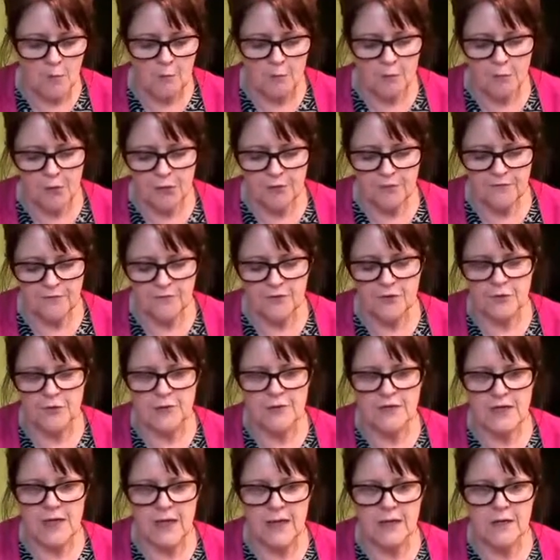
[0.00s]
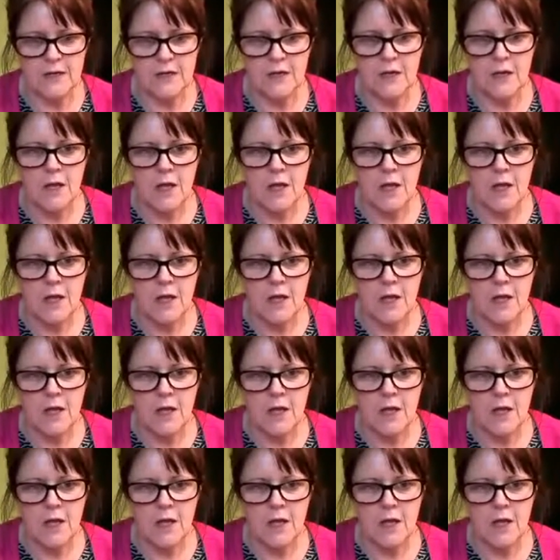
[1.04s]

put your fruit in,